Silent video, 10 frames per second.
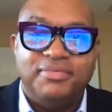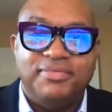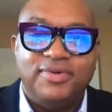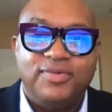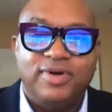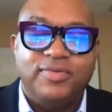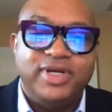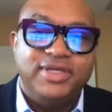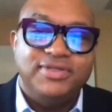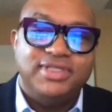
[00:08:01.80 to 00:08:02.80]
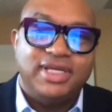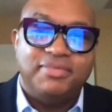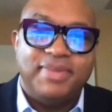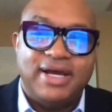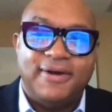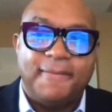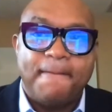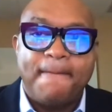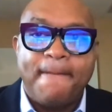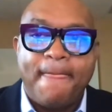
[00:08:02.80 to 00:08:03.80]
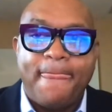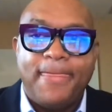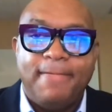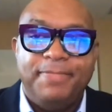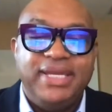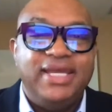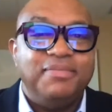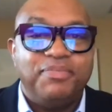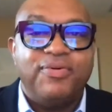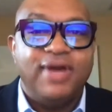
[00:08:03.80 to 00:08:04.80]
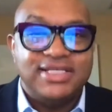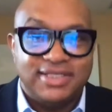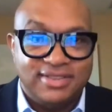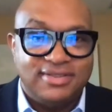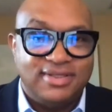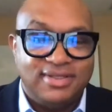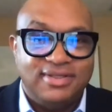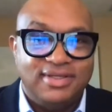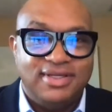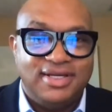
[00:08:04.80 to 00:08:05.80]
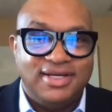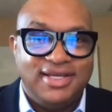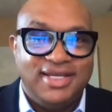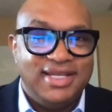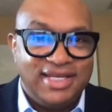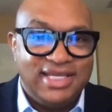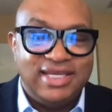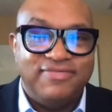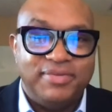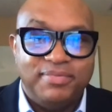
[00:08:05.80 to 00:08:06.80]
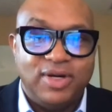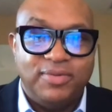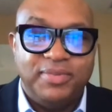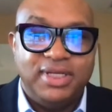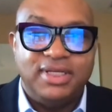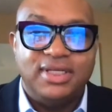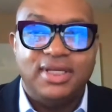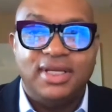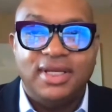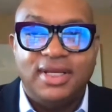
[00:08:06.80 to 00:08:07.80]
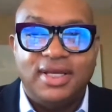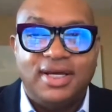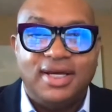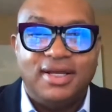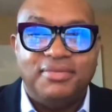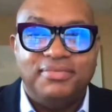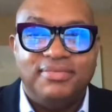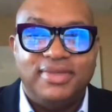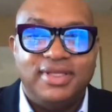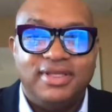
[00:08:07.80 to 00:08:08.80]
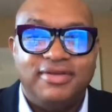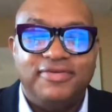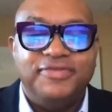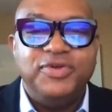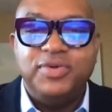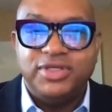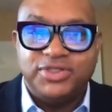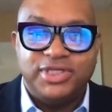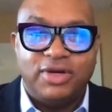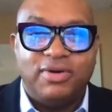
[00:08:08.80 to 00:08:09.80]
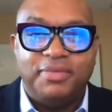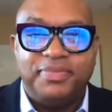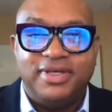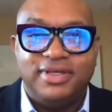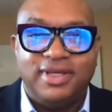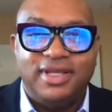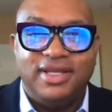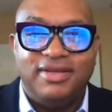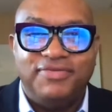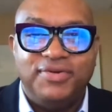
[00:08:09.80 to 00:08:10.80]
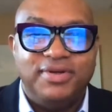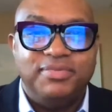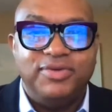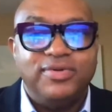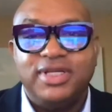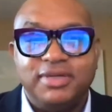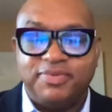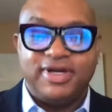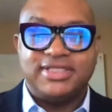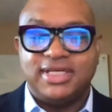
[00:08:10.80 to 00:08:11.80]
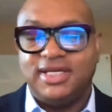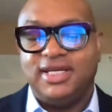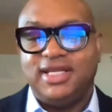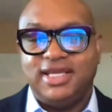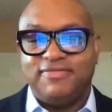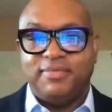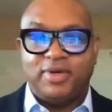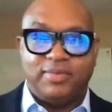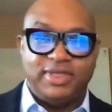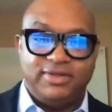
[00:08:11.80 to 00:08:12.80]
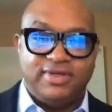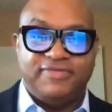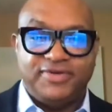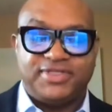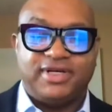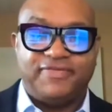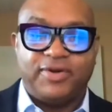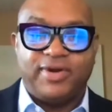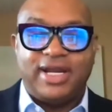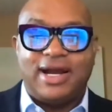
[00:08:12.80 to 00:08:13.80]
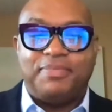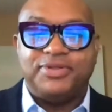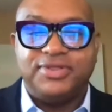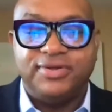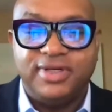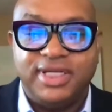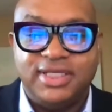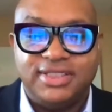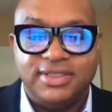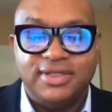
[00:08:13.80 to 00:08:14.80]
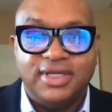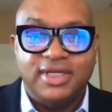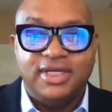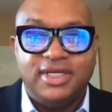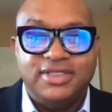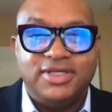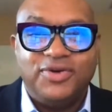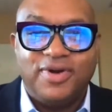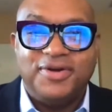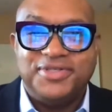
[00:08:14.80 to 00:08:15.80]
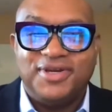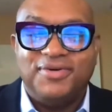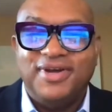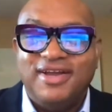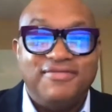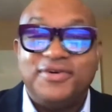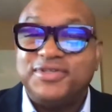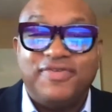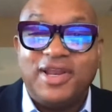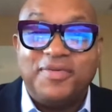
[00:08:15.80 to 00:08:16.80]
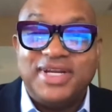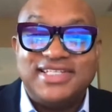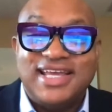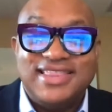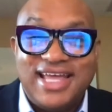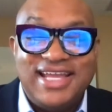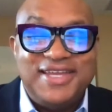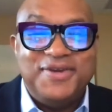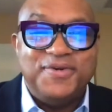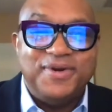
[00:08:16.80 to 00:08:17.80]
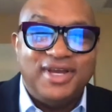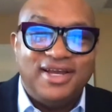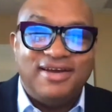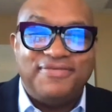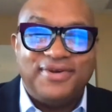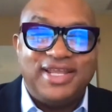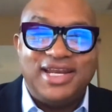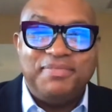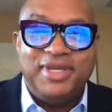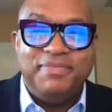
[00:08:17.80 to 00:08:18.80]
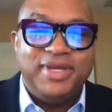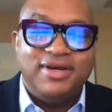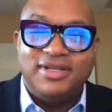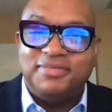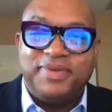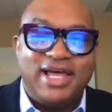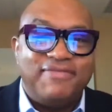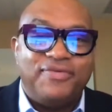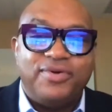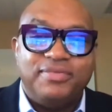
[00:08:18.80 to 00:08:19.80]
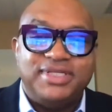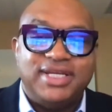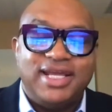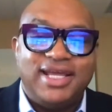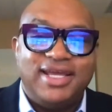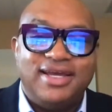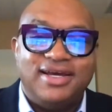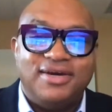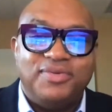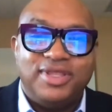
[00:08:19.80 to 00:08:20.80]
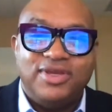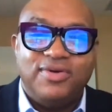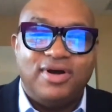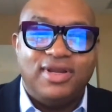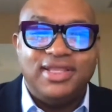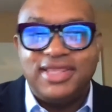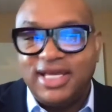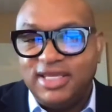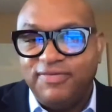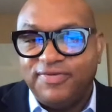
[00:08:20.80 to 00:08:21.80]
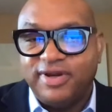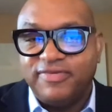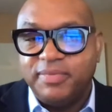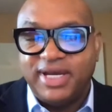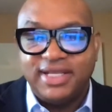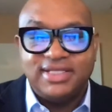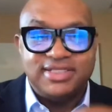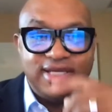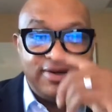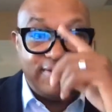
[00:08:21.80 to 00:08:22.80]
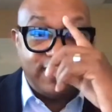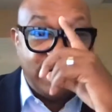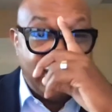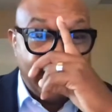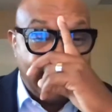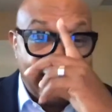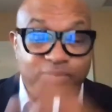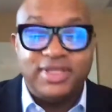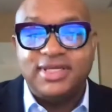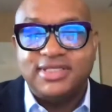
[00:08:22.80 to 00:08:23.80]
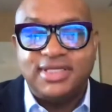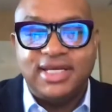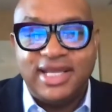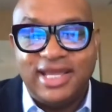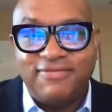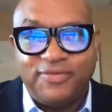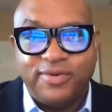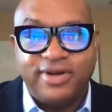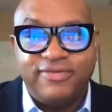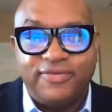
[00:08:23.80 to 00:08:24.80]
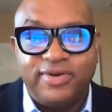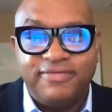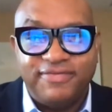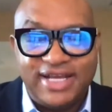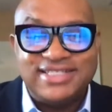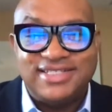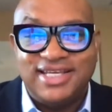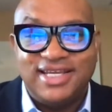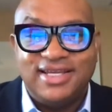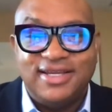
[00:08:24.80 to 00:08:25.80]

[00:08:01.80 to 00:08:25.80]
What you said about being present in any given moment. If you can show up and if you can be really present in any given moment, you give yourself a great opportunity to grow. So first of all, I want to say thank you for letting me be on the platform today with you all, and thank you for everybody that's here with us today and for investing